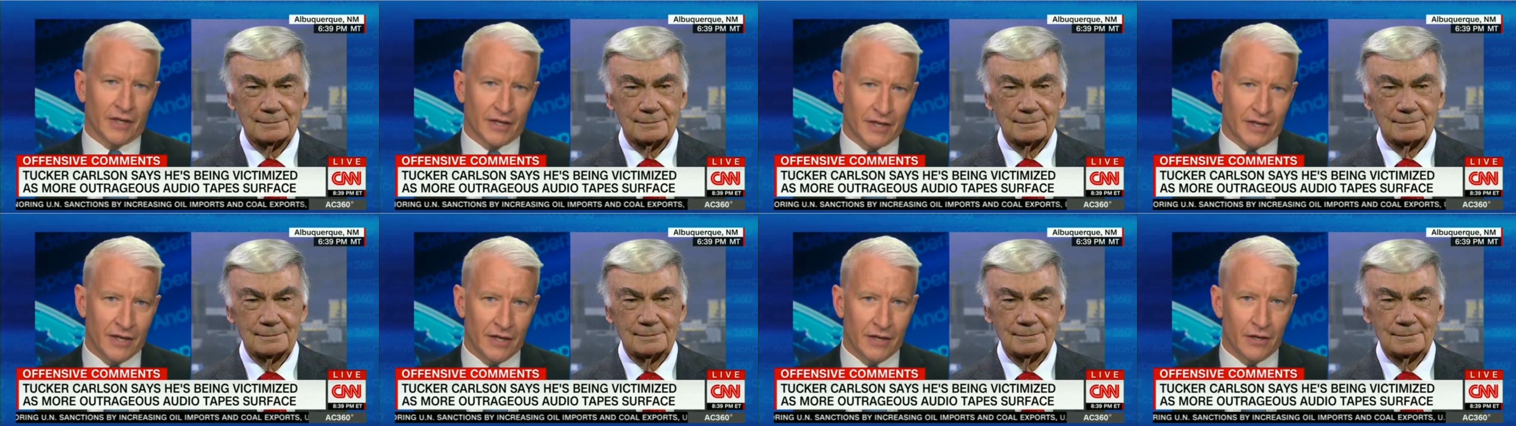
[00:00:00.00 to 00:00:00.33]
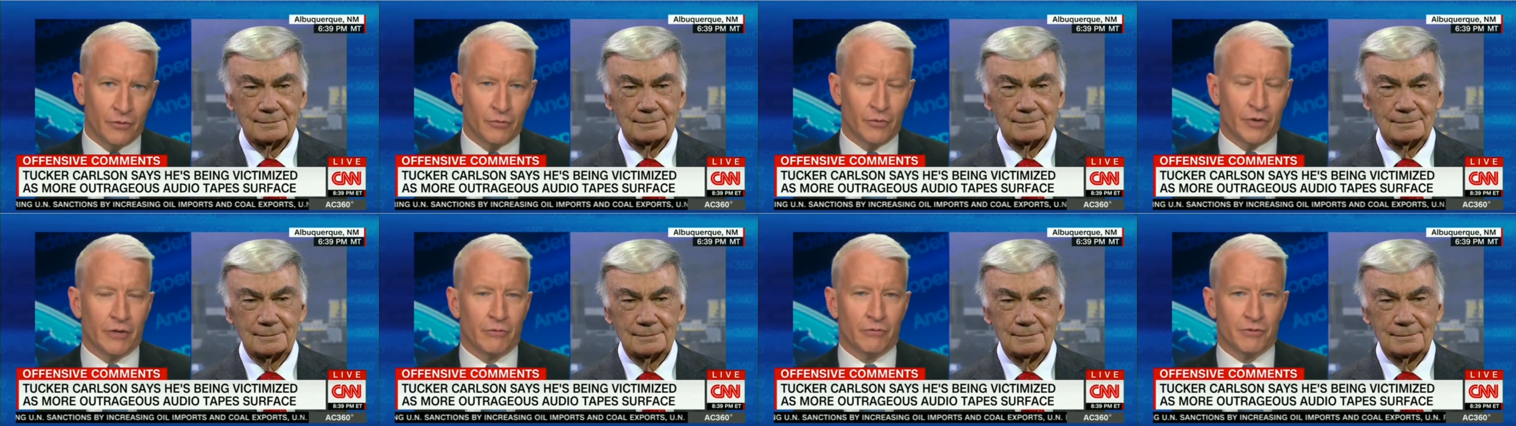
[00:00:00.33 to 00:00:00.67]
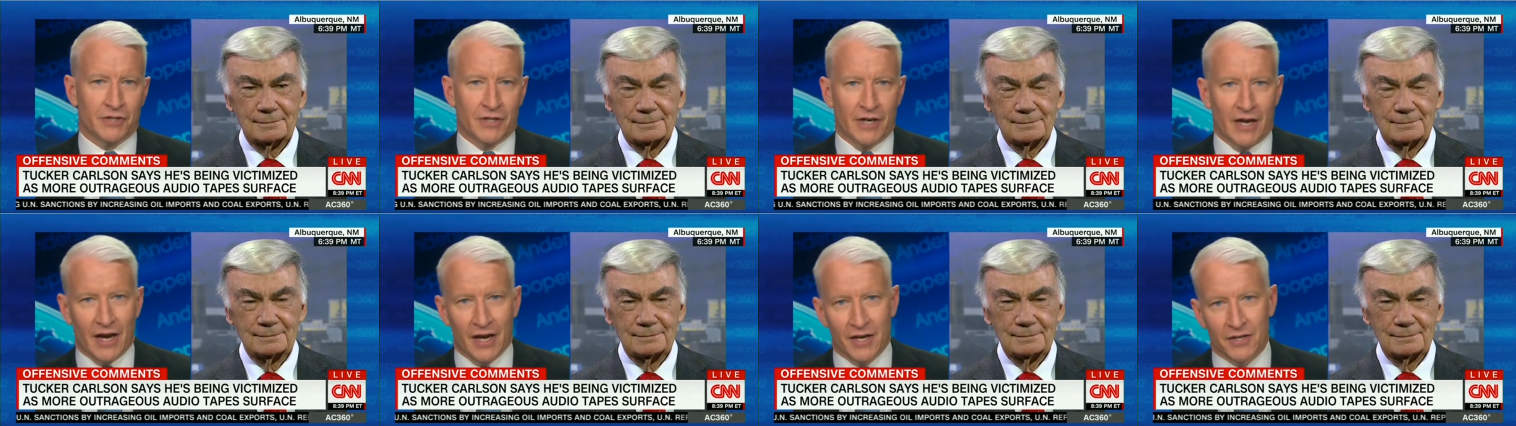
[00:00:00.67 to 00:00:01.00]
Speaker 1: a kid, when he
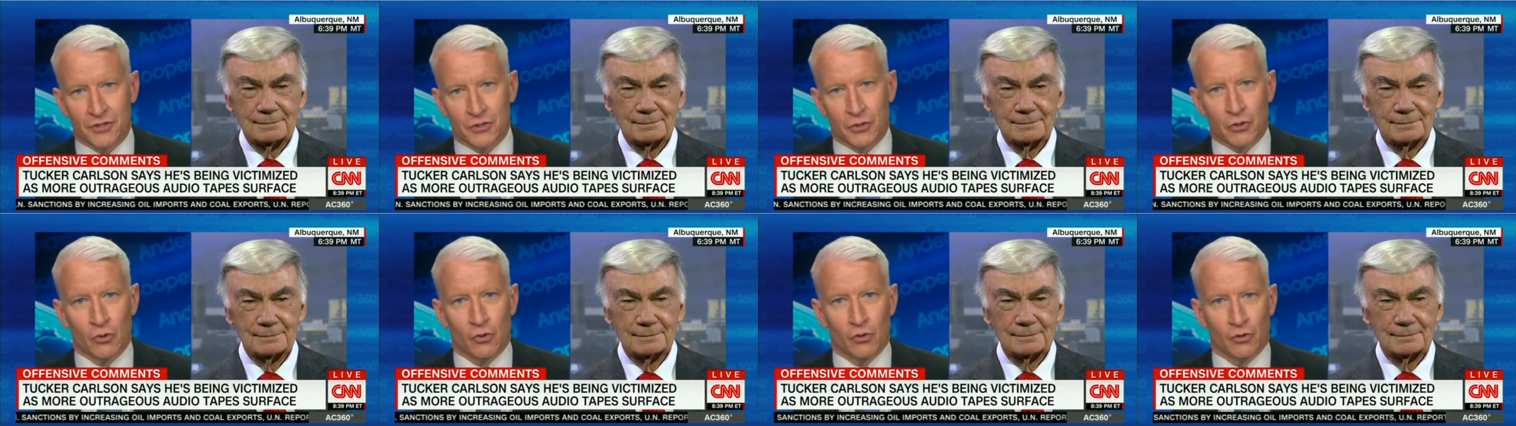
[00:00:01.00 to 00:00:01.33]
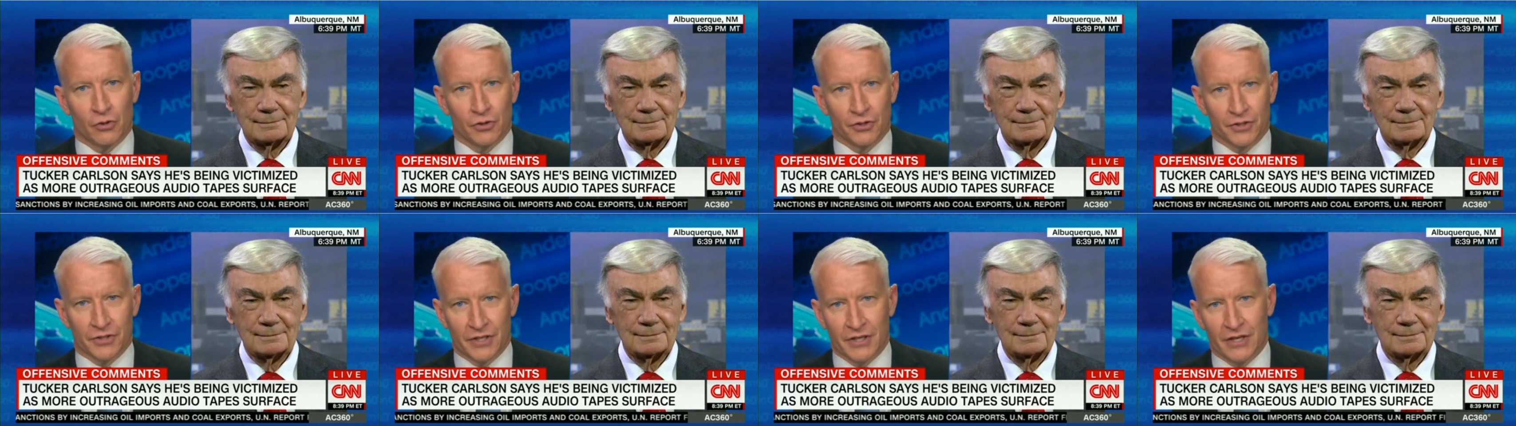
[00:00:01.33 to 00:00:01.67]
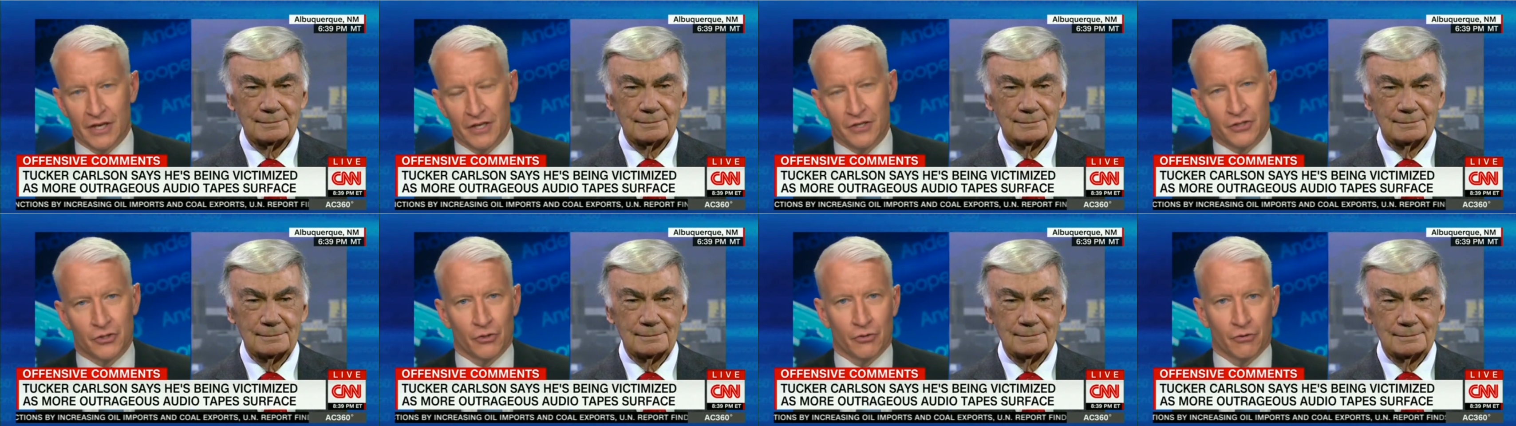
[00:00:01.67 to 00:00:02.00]
was in high school, a
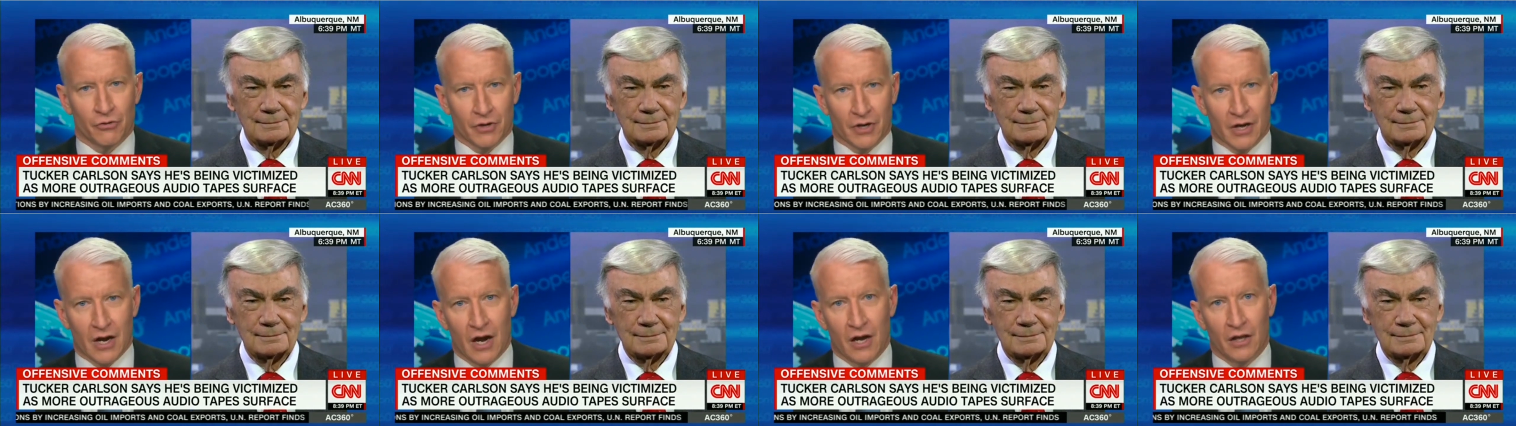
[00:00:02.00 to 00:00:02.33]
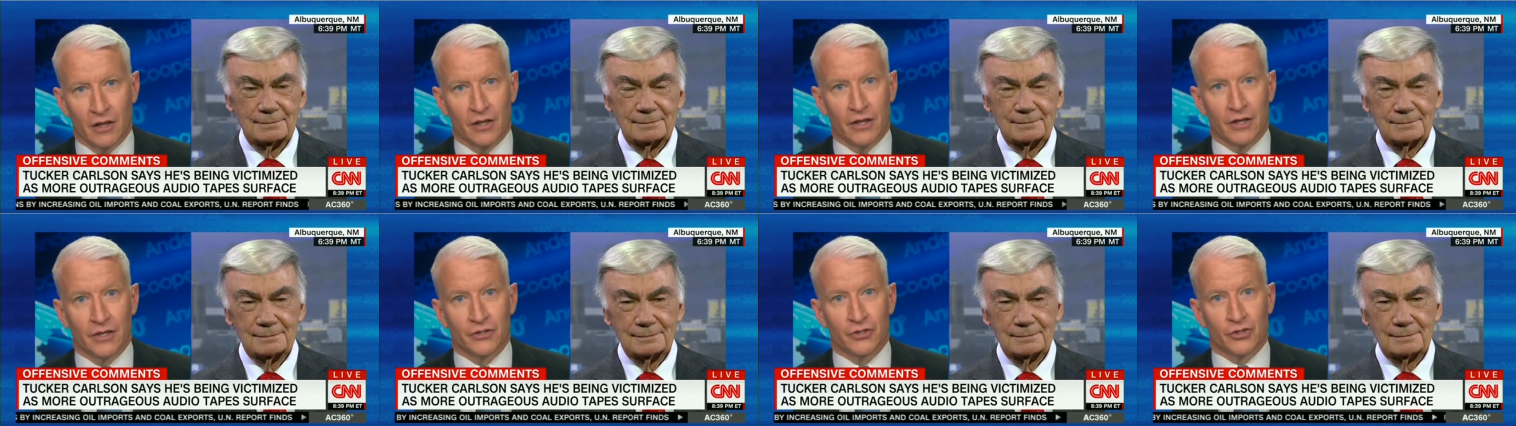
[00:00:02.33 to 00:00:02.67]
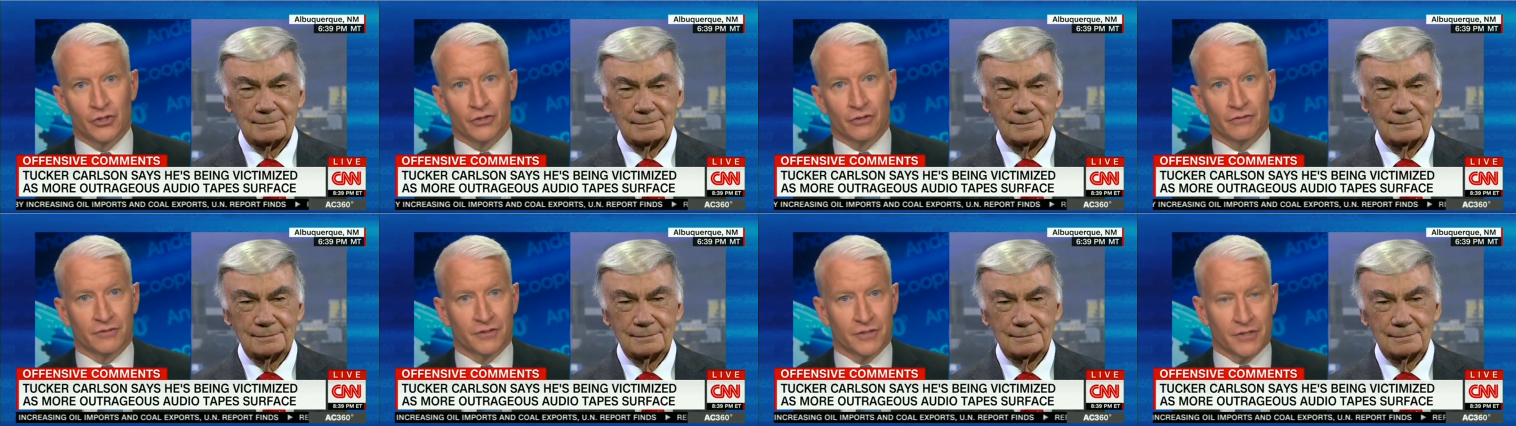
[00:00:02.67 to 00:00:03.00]
teenager, or
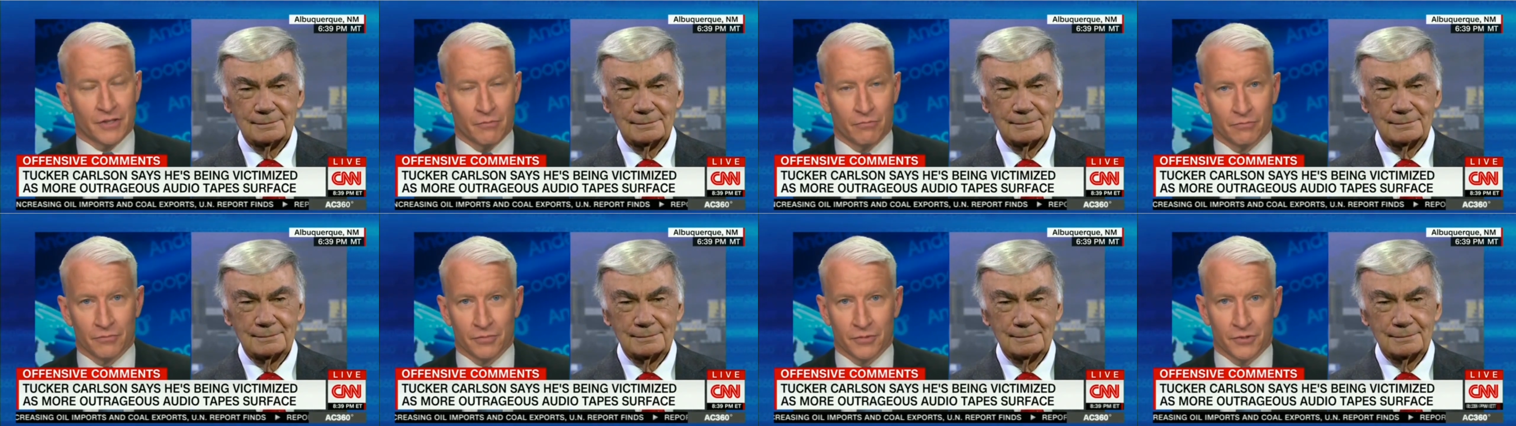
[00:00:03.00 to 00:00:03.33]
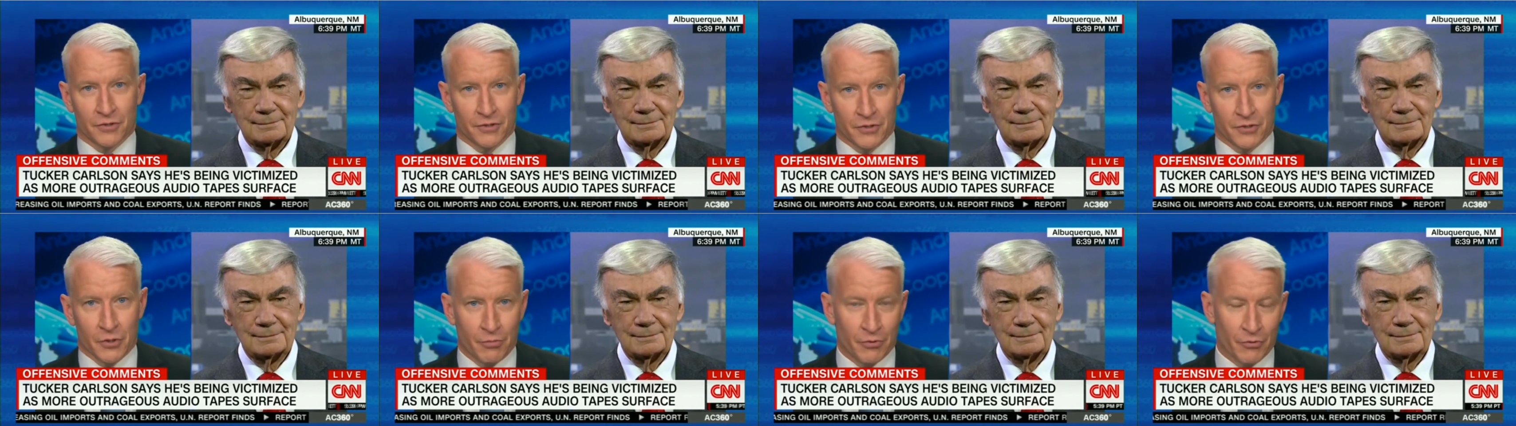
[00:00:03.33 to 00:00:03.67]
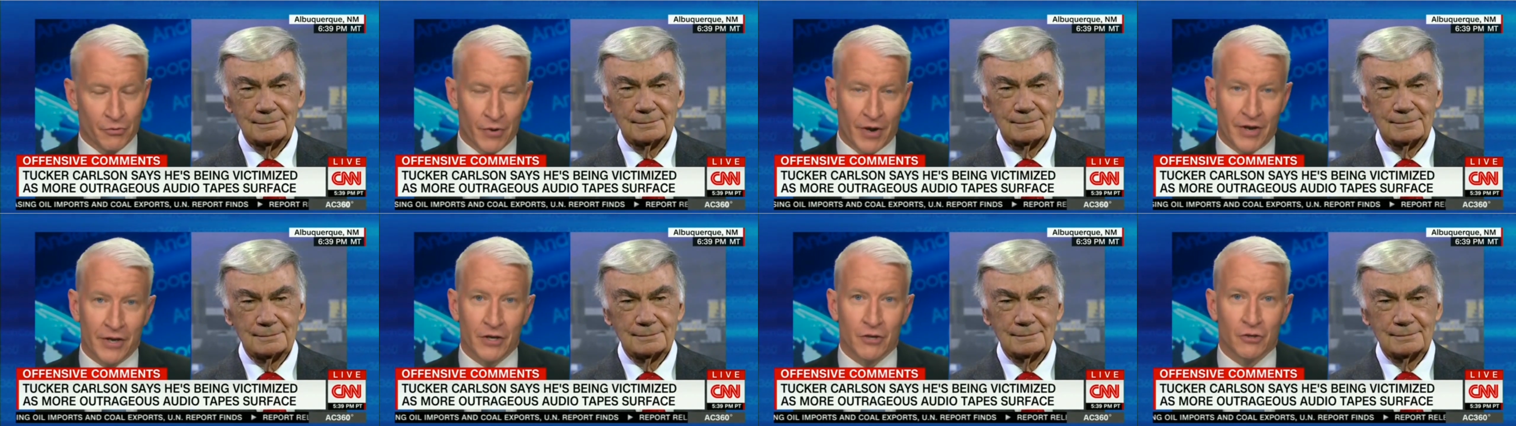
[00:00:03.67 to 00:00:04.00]
college, or in some
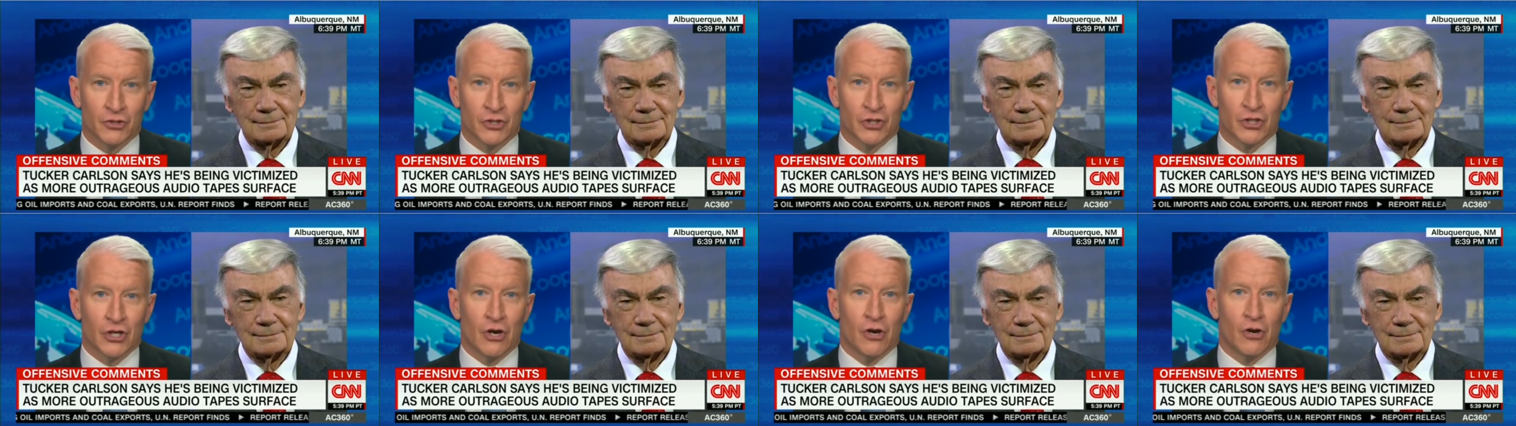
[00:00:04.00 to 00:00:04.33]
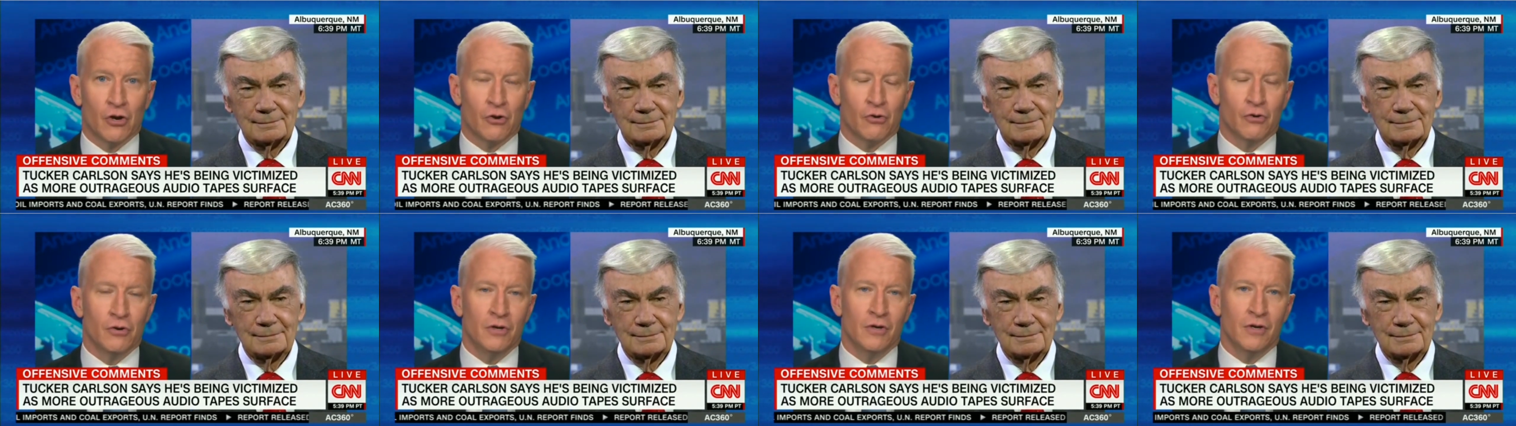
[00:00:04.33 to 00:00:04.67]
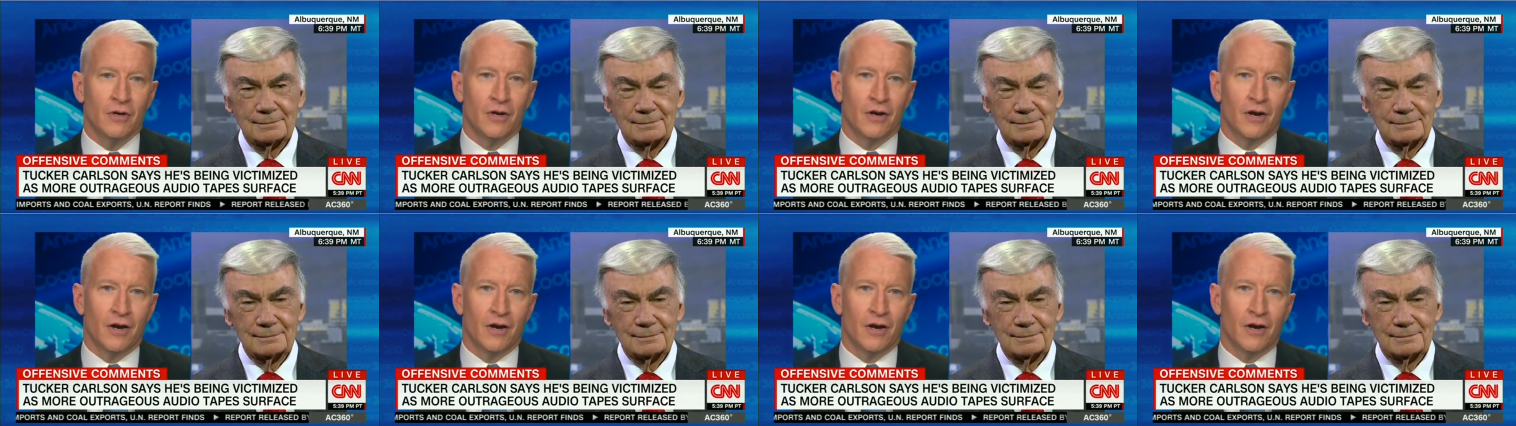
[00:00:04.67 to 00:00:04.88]
stupid radio show?